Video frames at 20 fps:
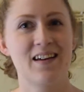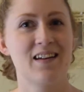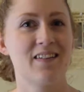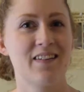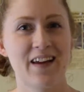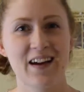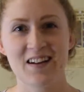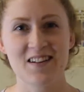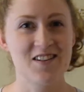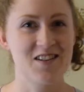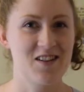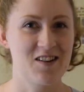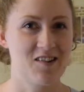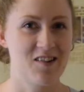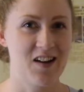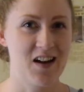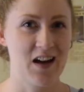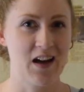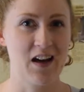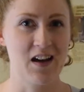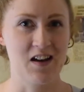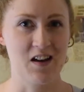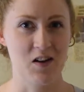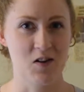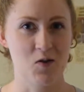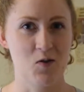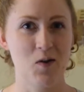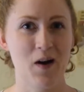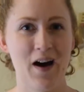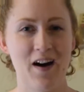likes showing
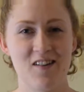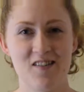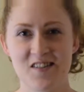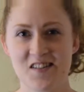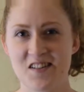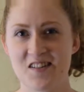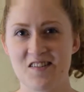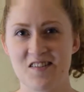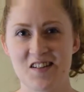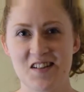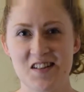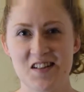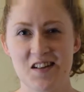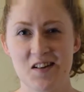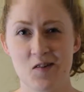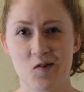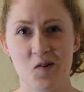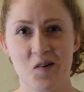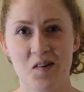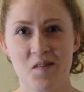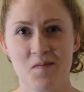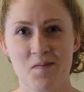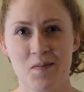you how to do it too.